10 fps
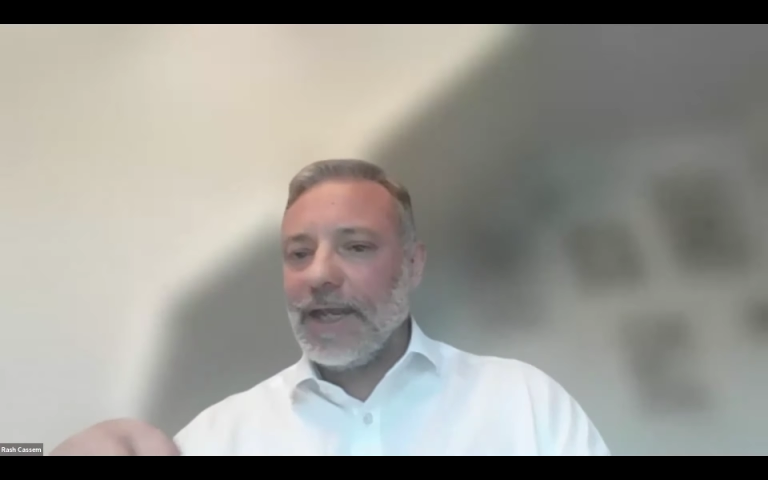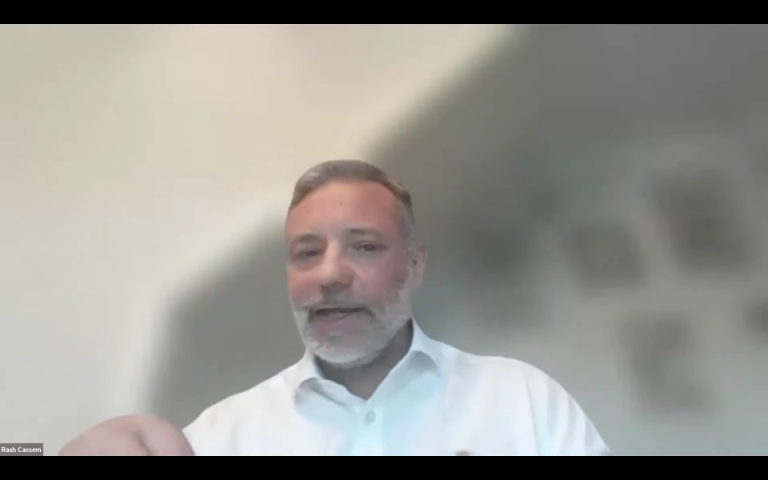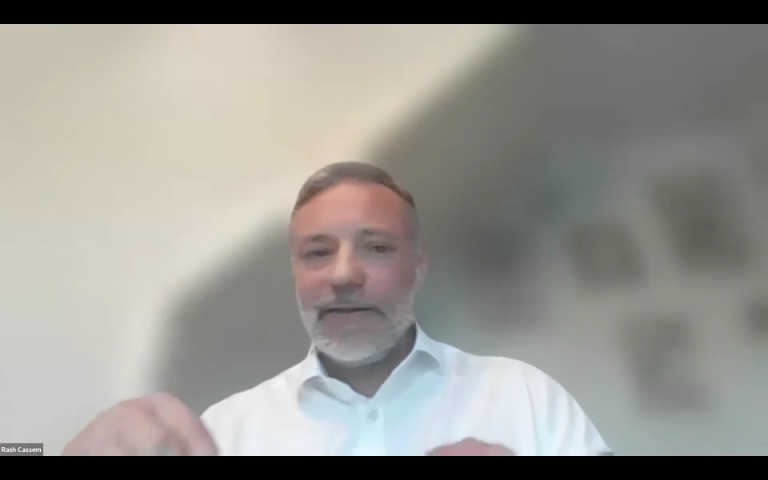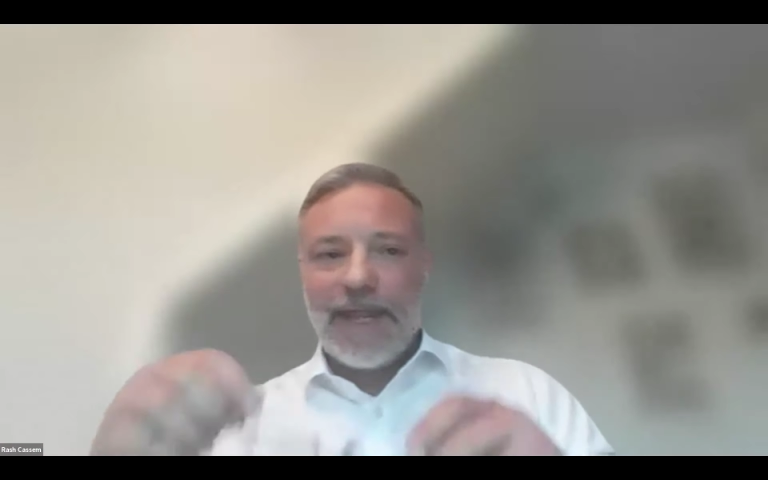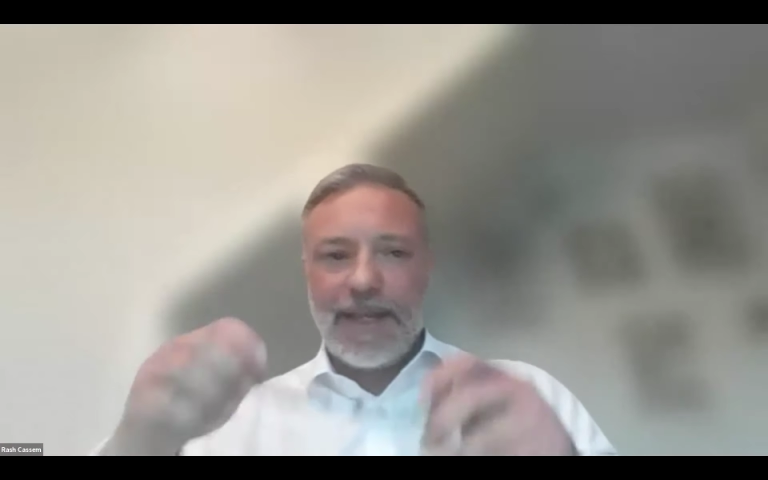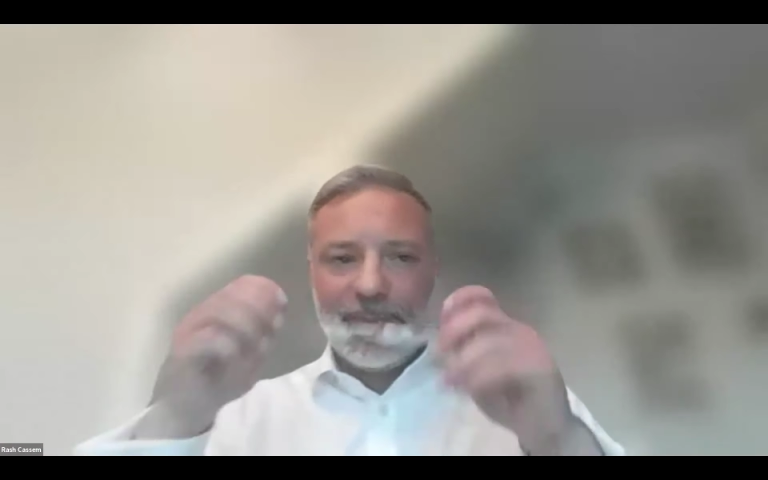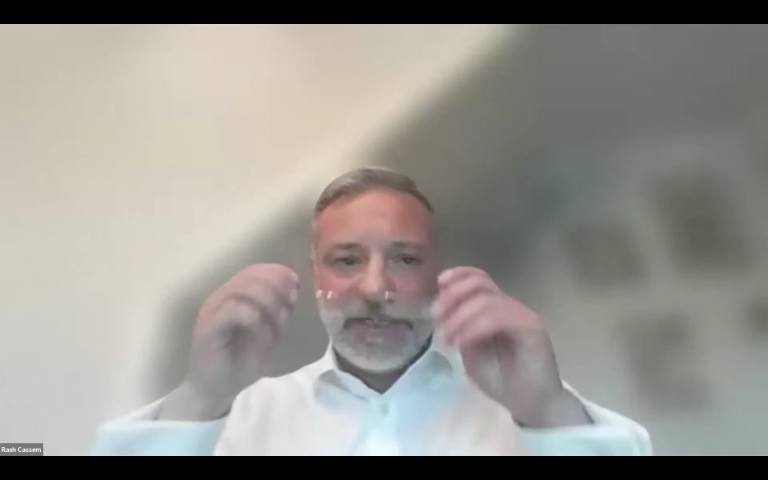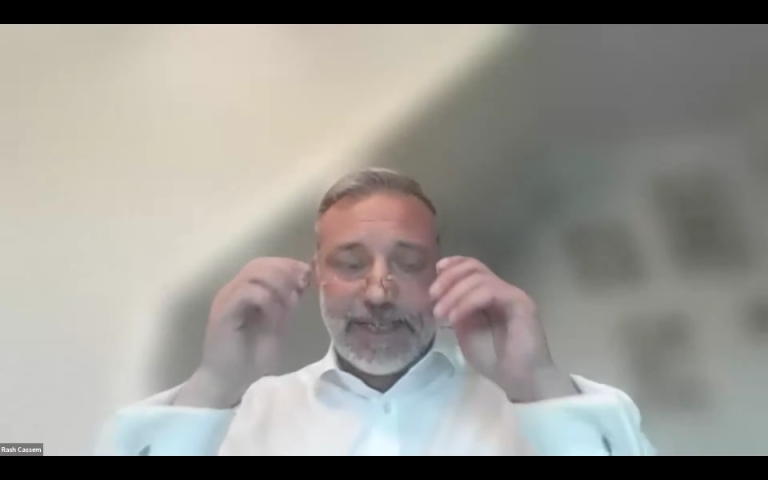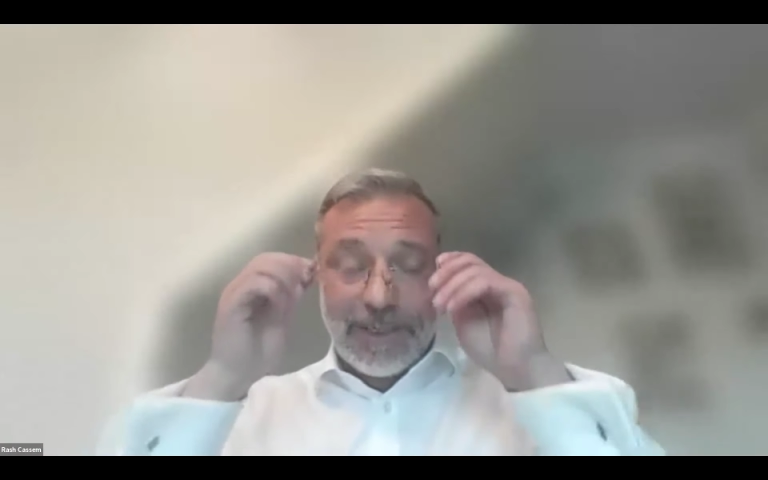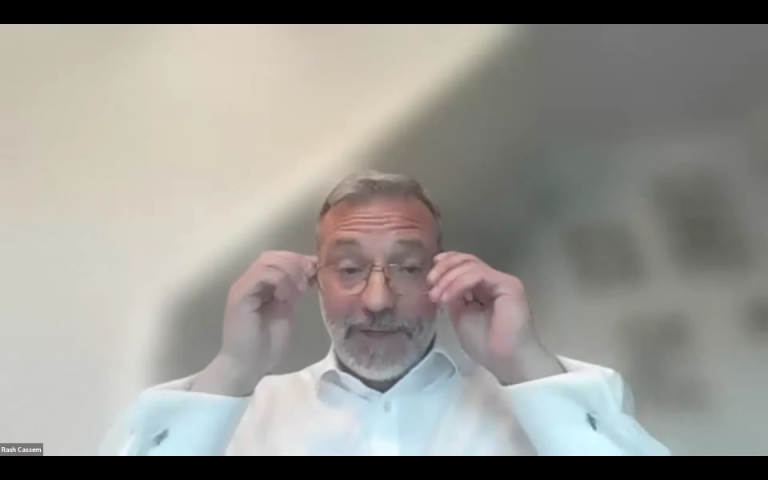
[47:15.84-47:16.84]
that
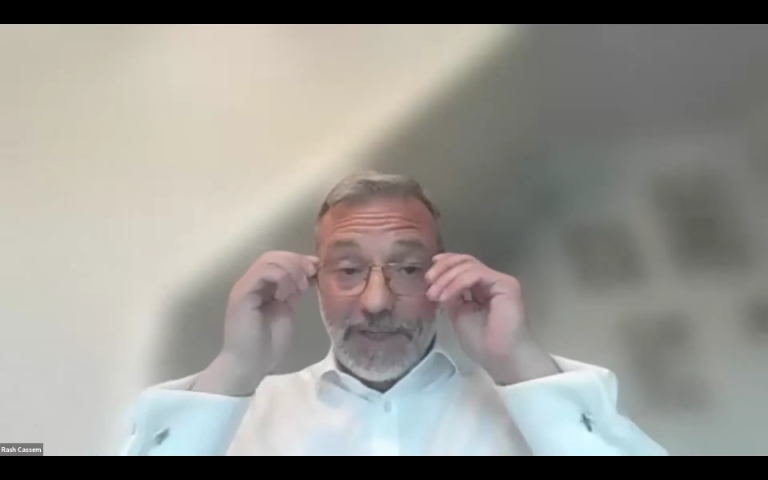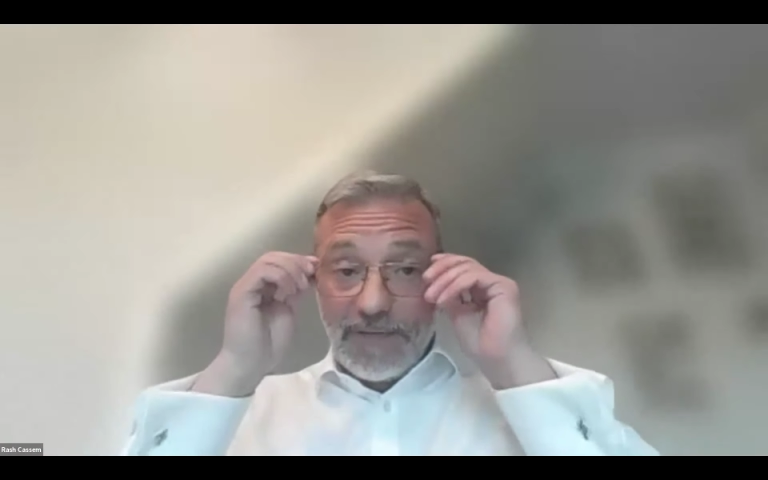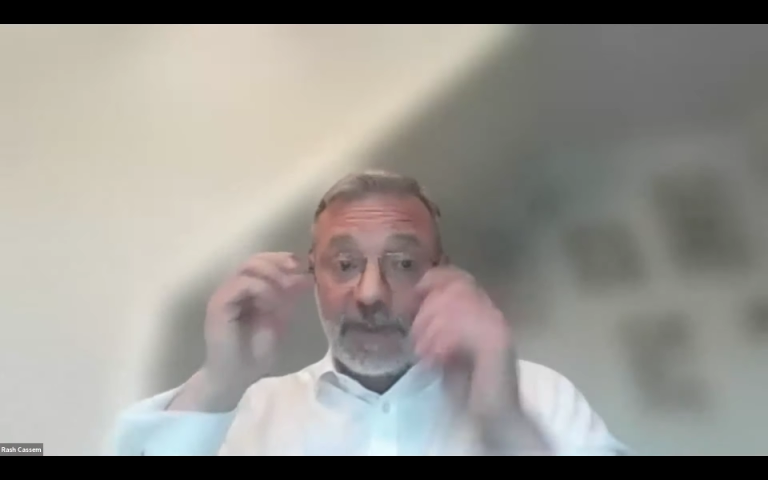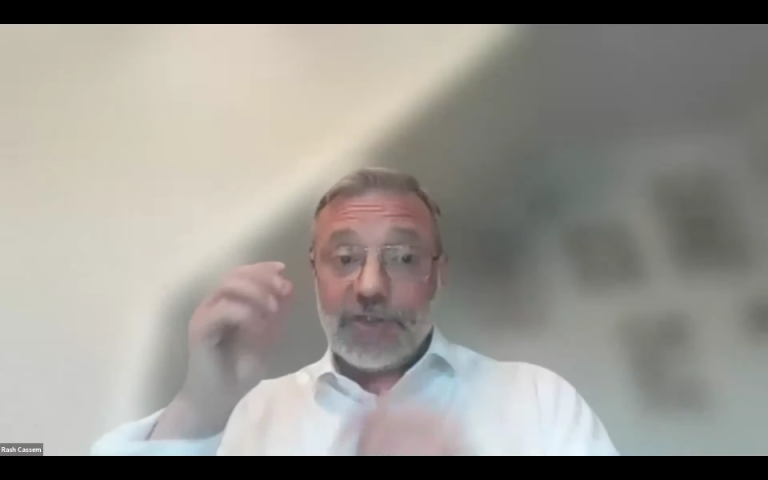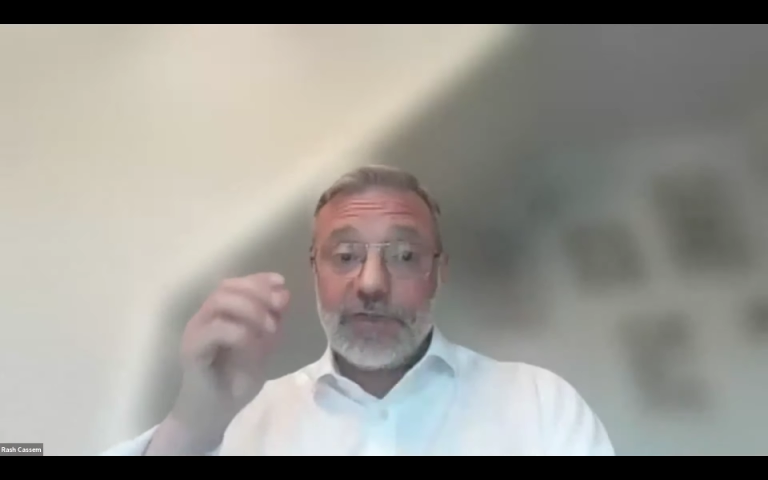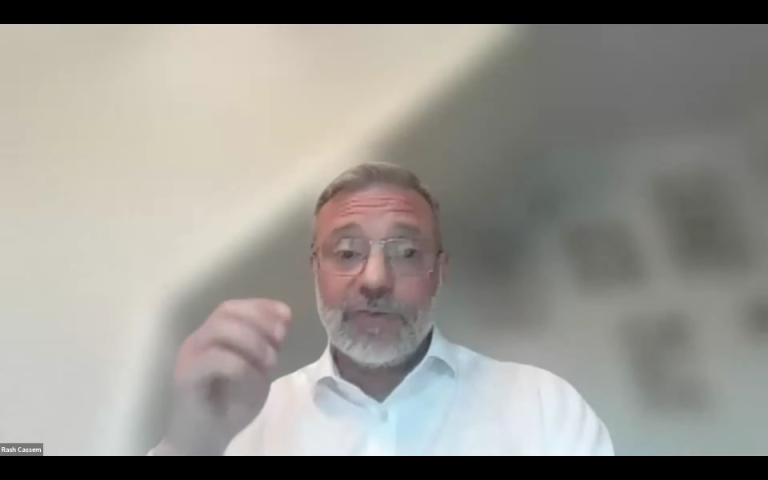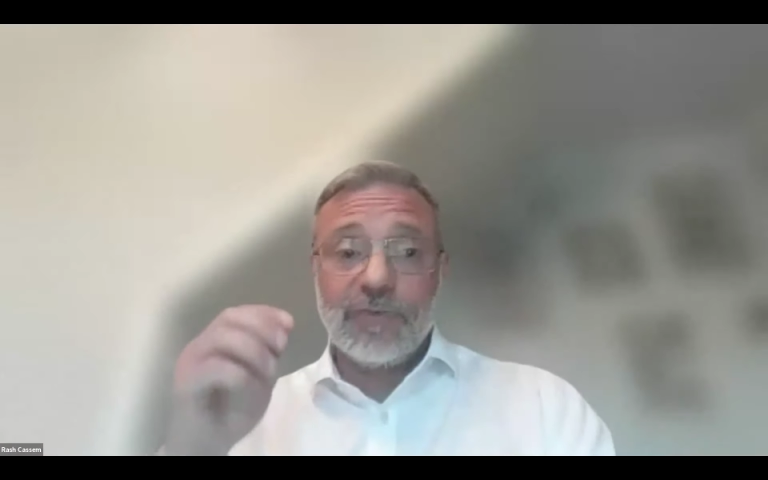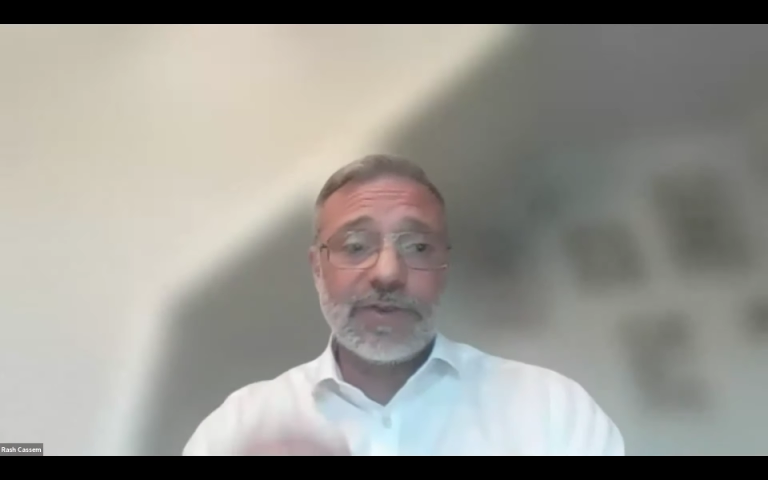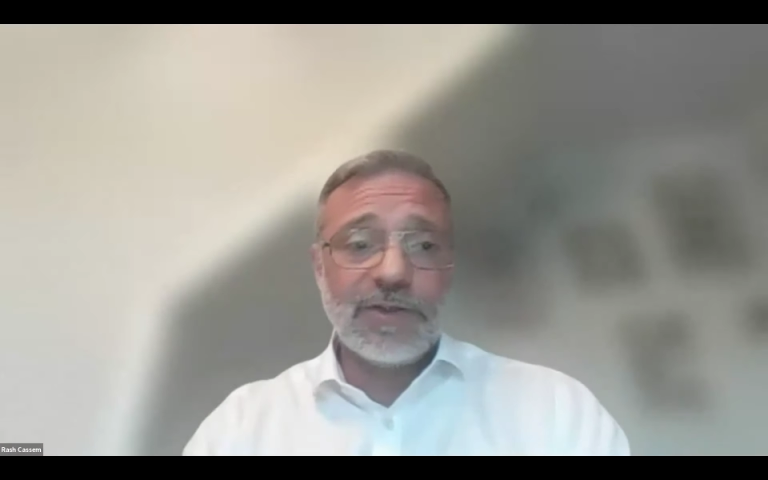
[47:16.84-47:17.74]
particular individual